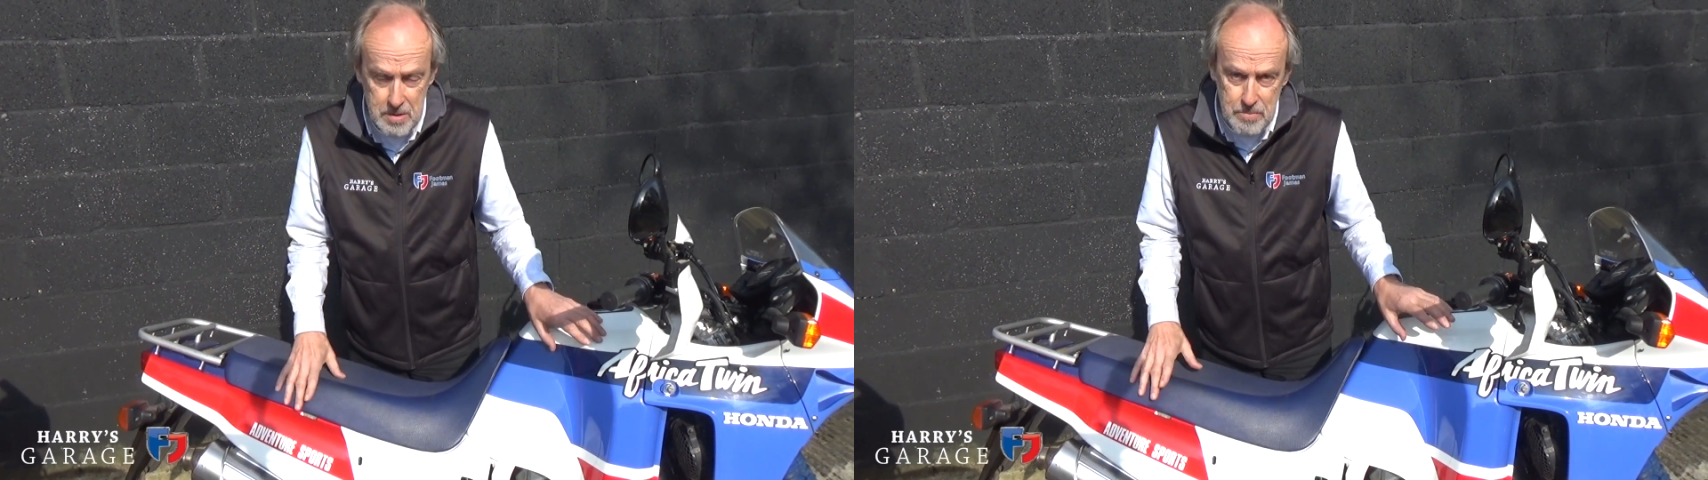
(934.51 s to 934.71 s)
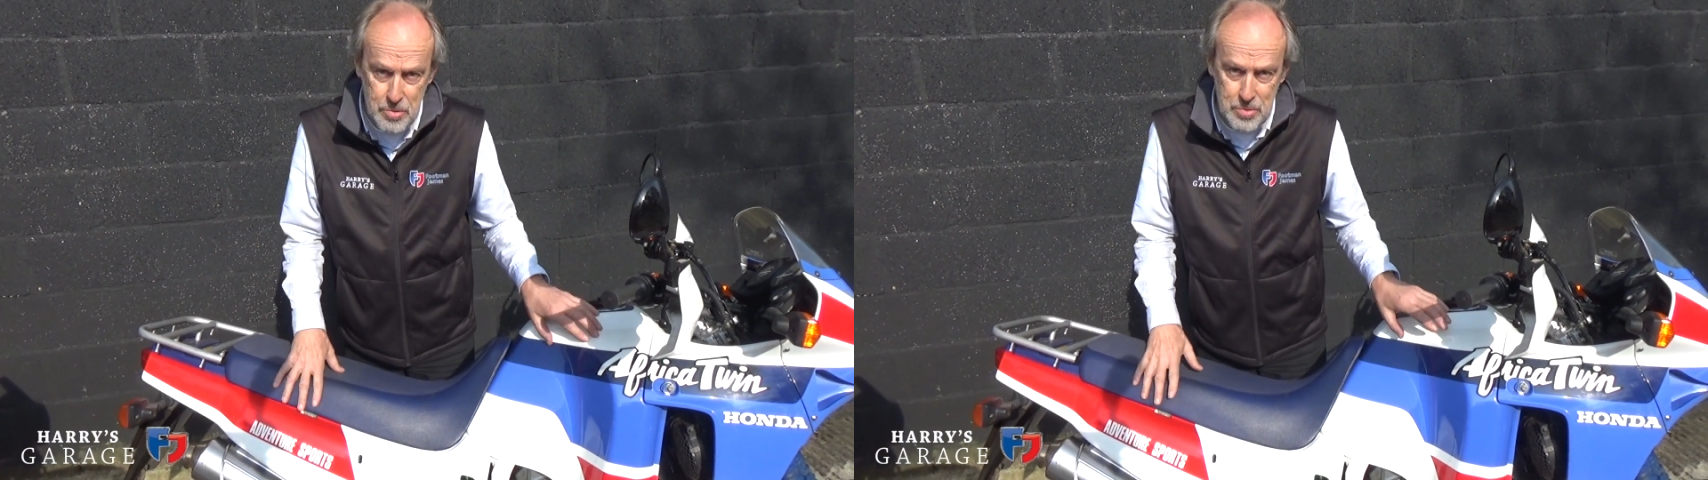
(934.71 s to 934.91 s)

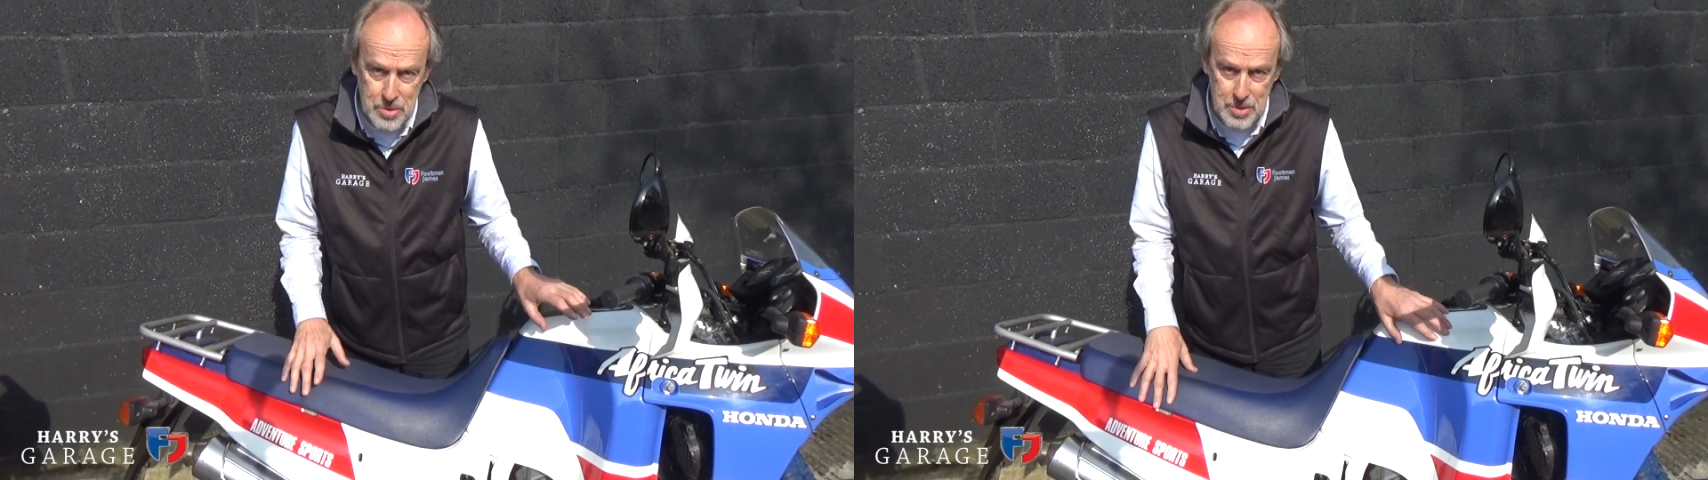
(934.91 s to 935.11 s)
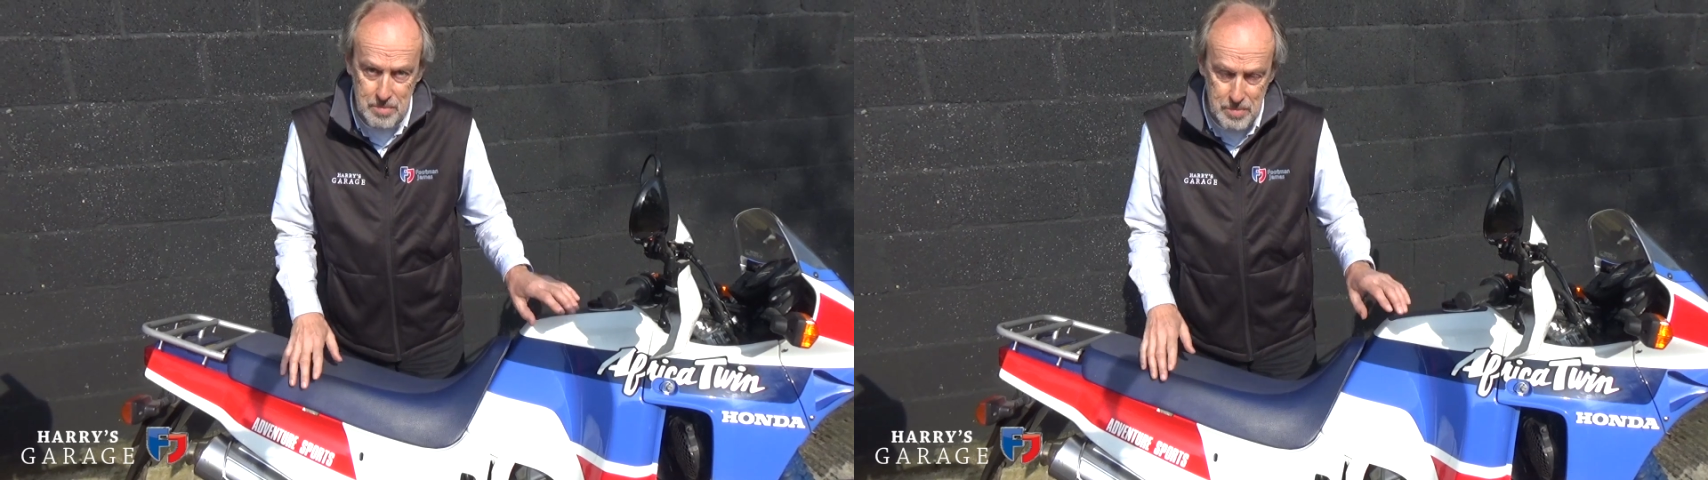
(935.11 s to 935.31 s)

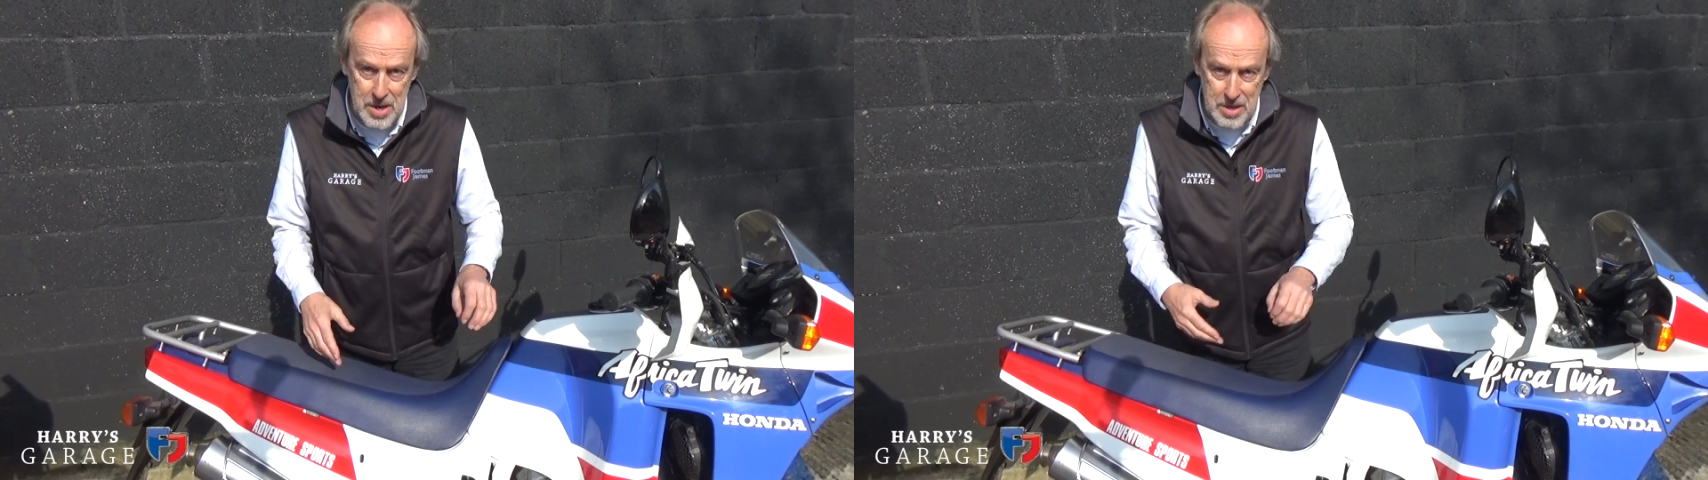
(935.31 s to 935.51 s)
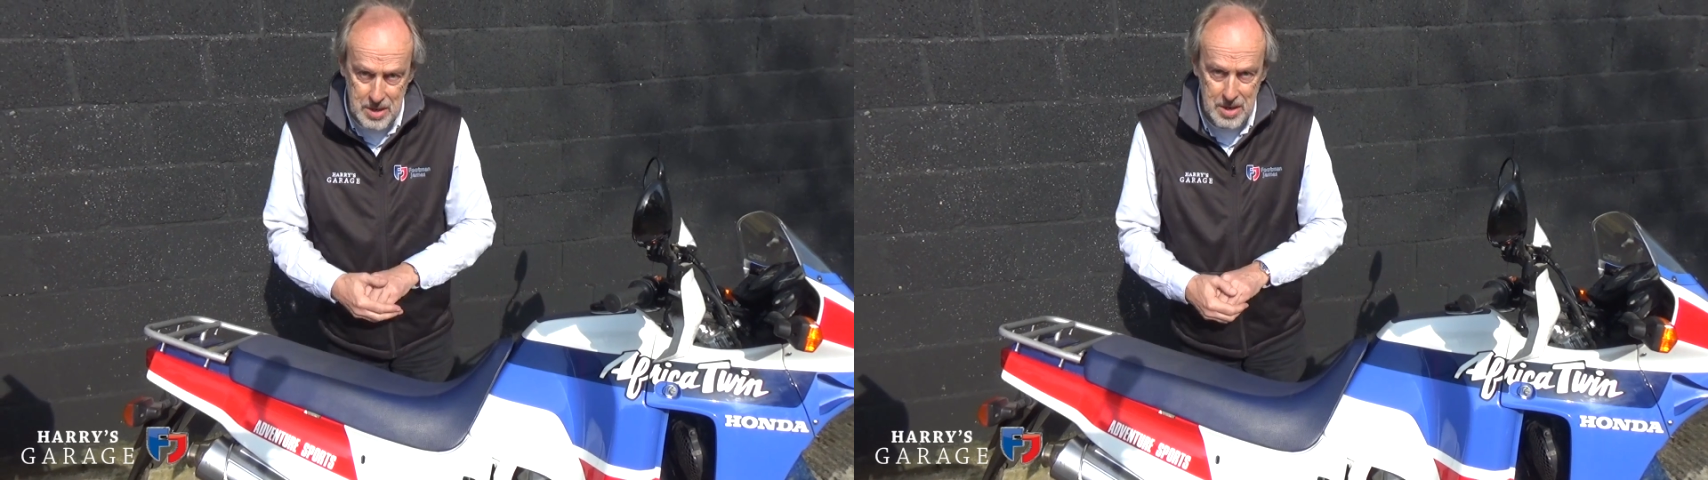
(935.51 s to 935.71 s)
important
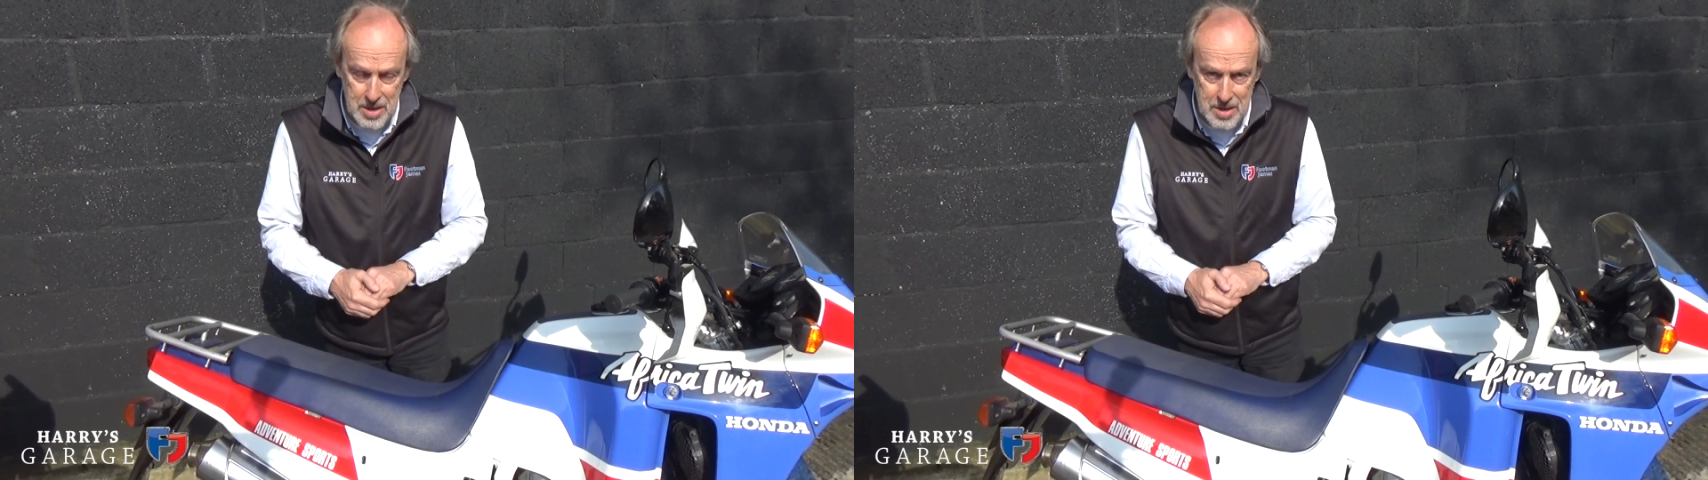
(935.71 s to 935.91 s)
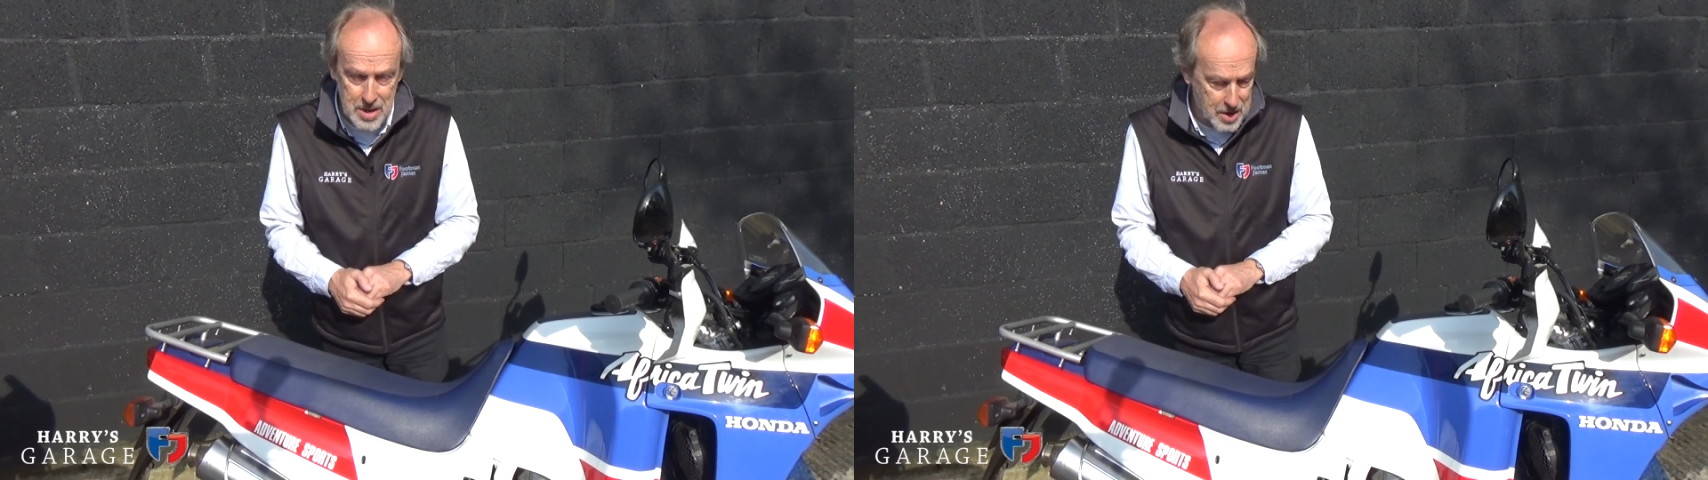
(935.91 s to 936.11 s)
bike in